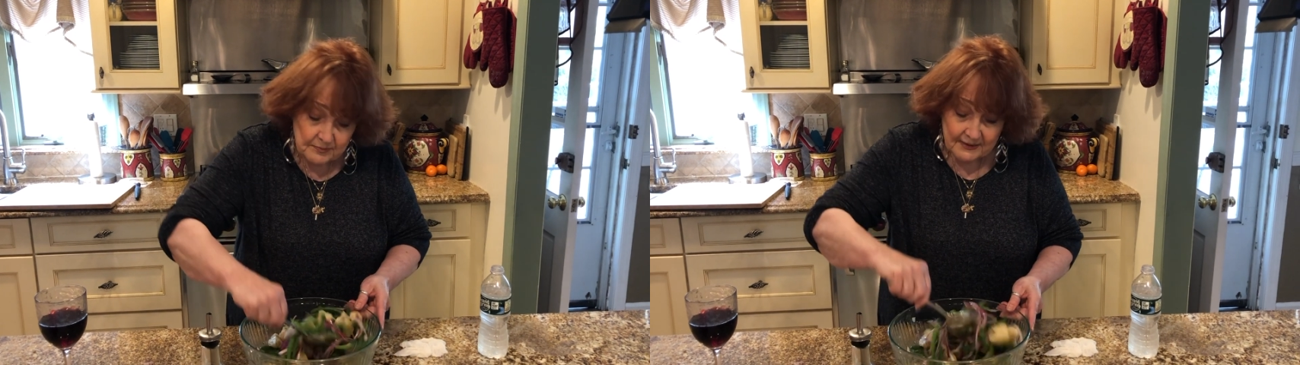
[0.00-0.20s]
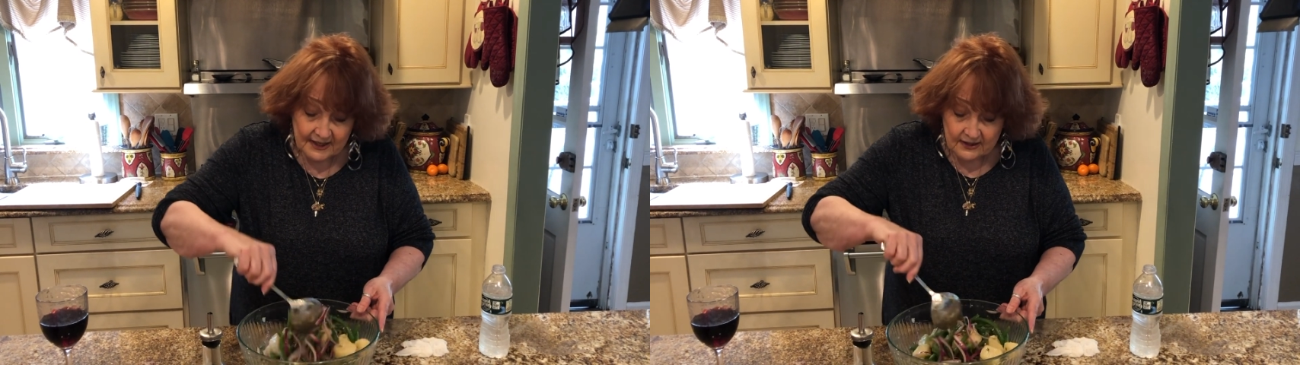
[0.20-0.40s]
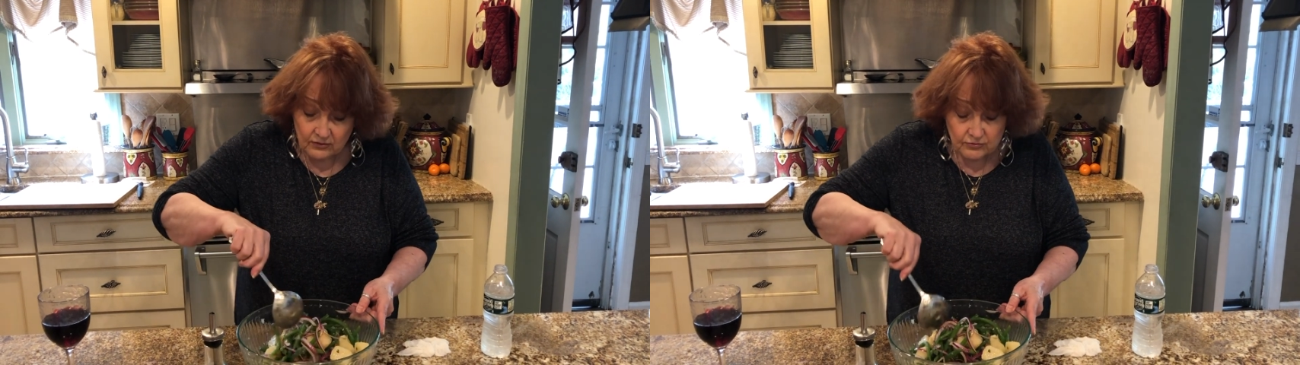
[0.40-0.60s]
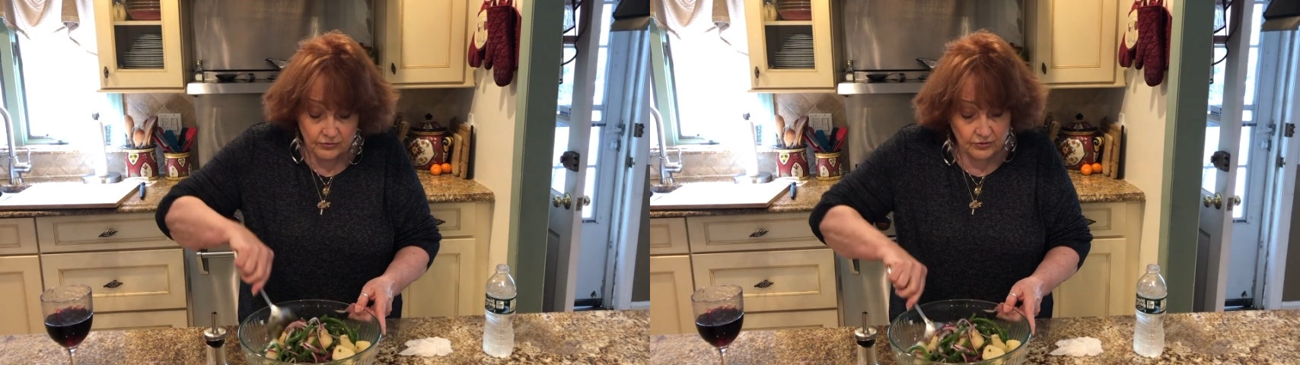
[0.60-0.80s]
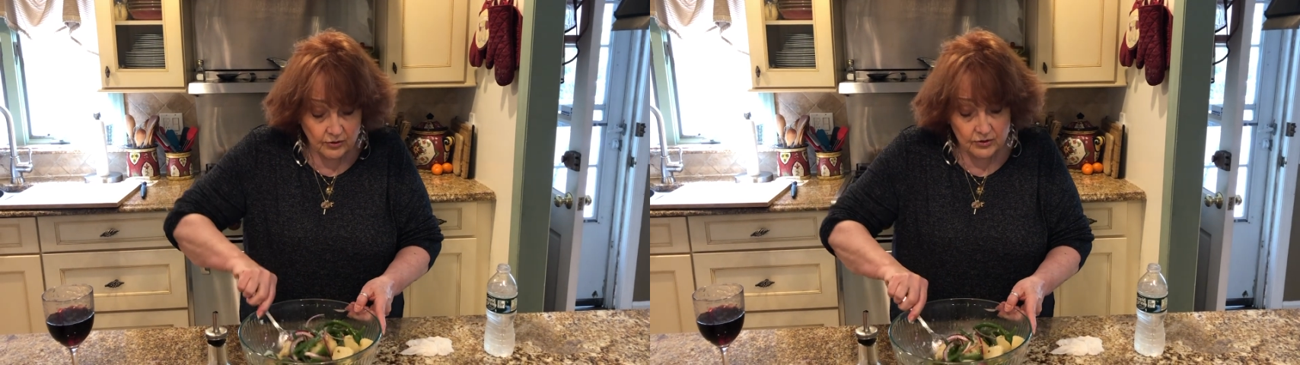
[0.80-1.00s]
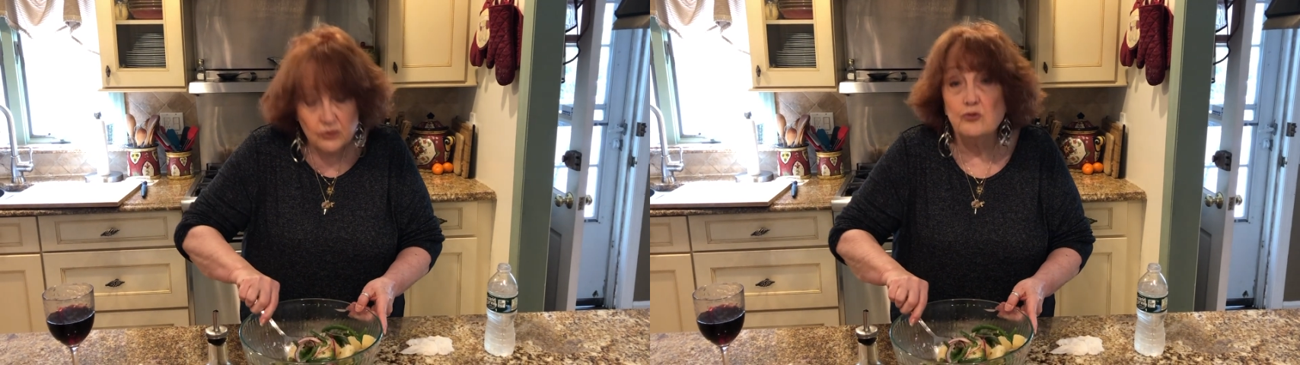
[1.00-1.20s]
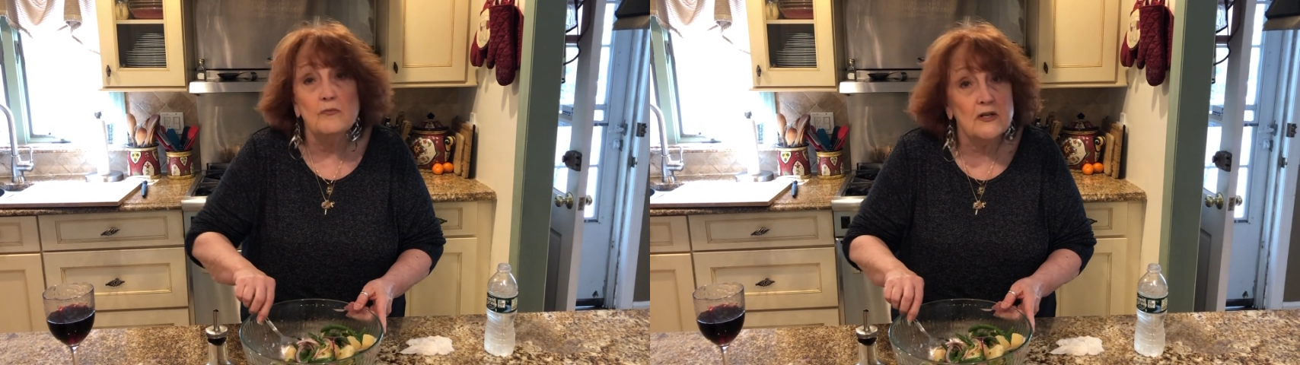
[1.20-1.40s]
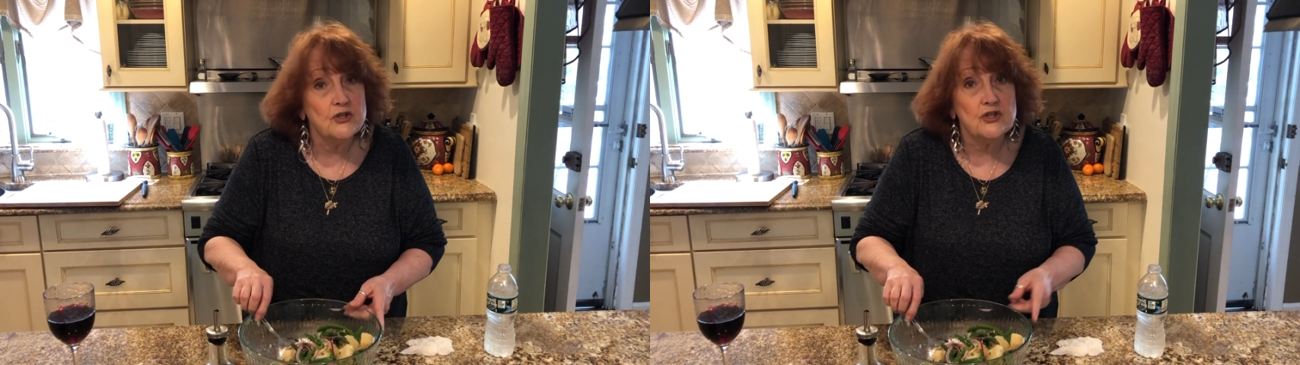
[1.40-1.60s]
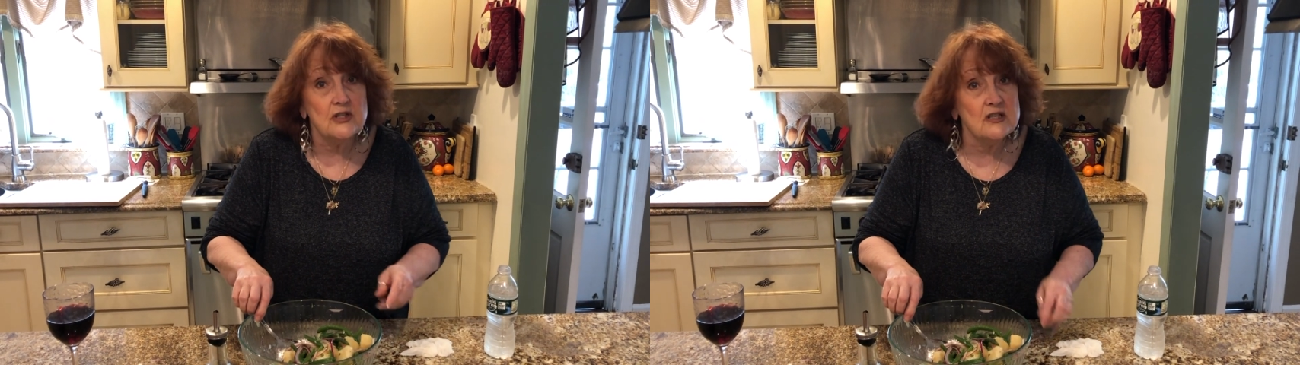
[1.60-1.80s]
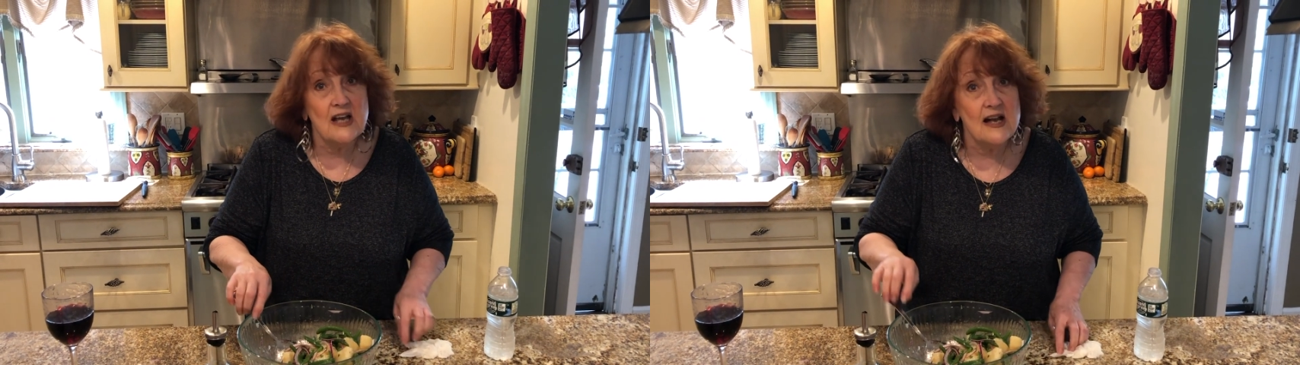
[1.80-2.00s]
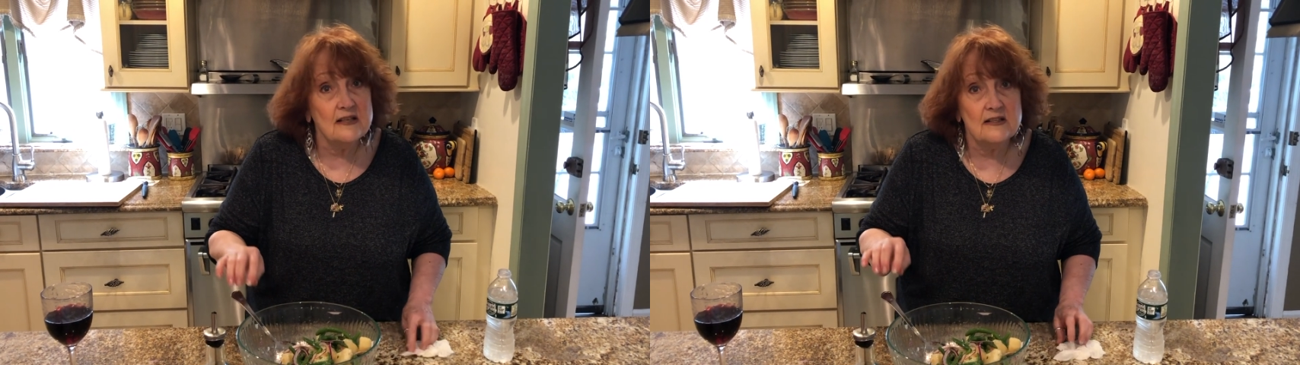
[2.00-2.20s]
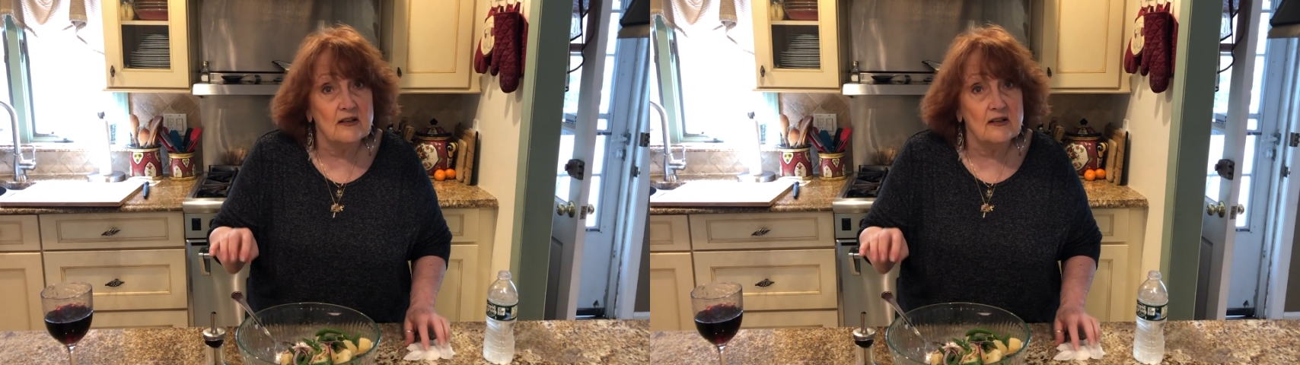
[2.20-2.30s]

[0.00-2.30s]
But I don't cook too much Italian